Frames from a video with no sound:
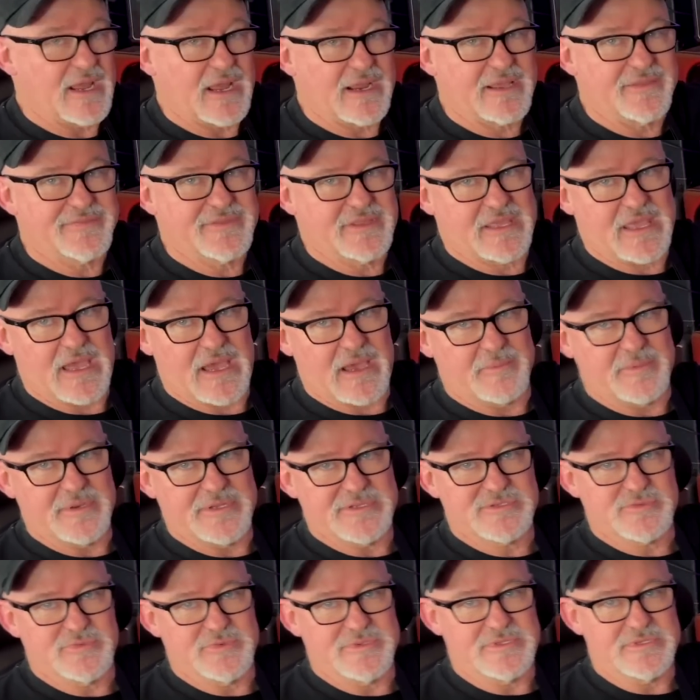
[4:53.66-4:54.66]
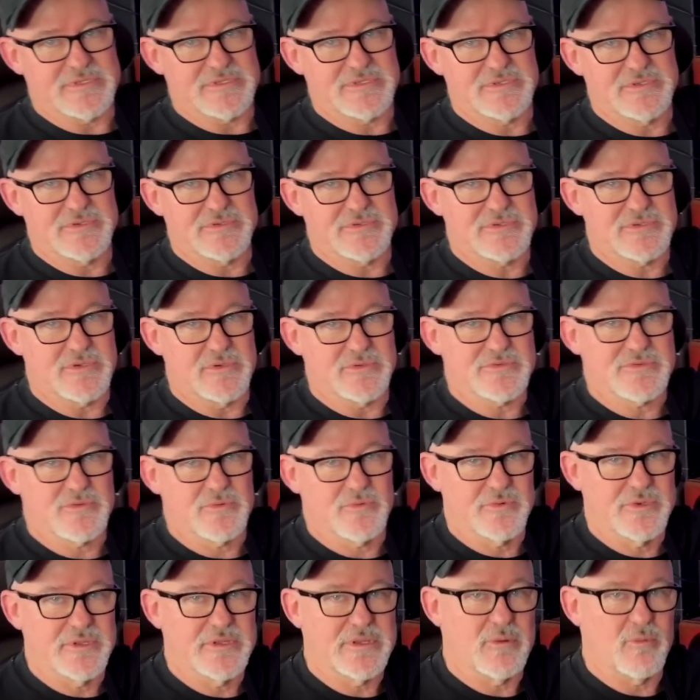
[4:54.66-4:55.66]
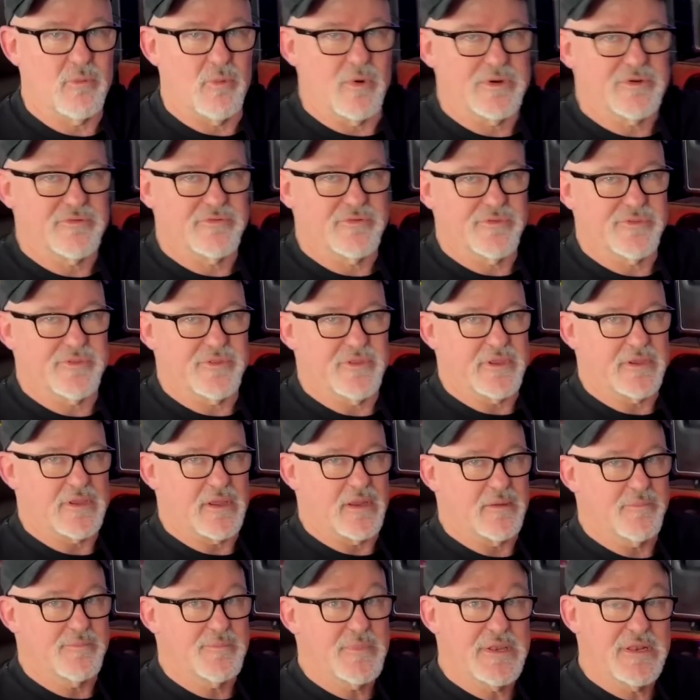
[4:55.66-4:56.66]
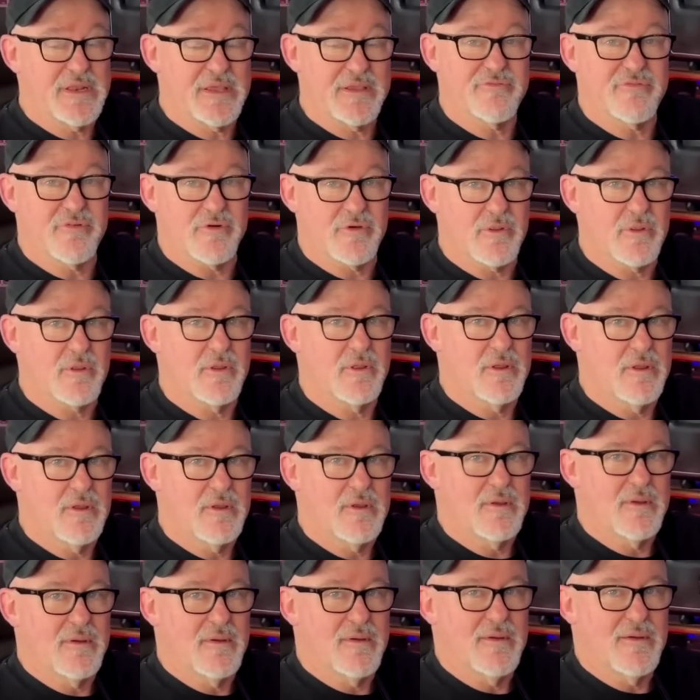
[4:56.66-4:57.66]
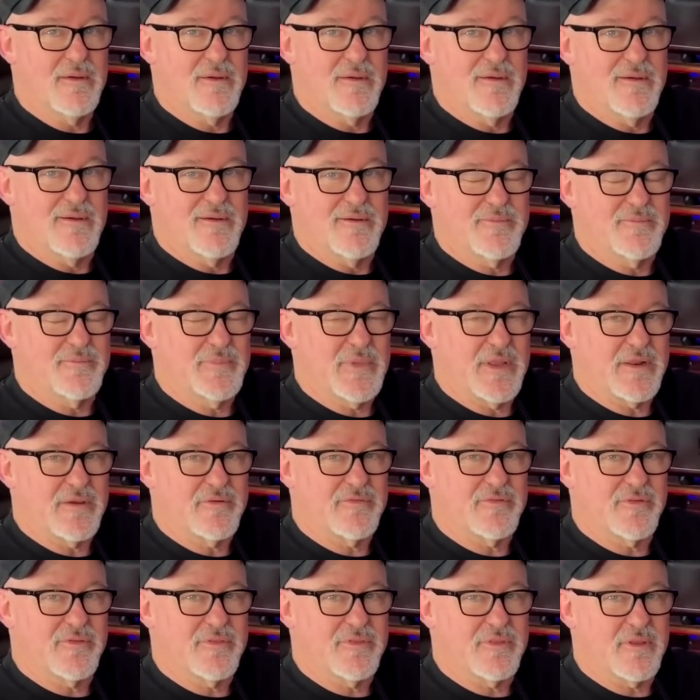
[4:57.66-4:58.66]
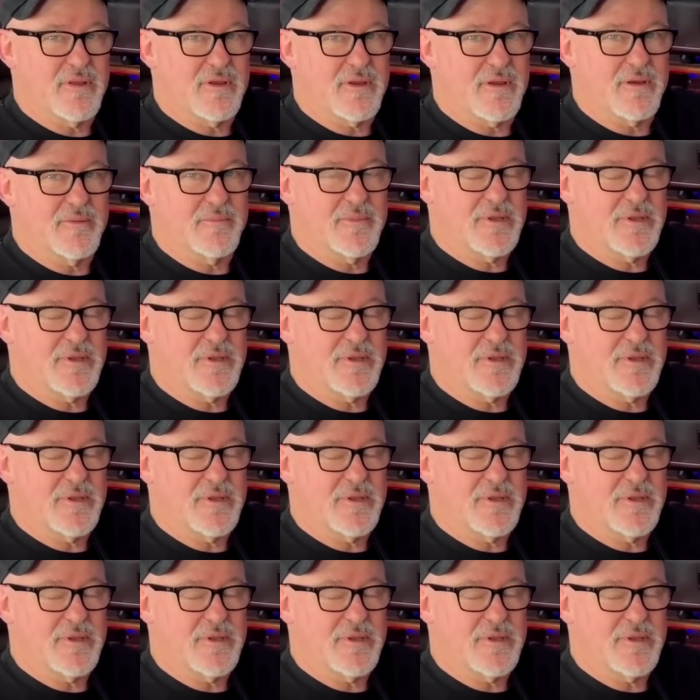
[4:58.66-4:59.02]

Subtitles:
got the cabinets with it too. So it's a really wonderful thing and a meaningful meaningful thing. I mean,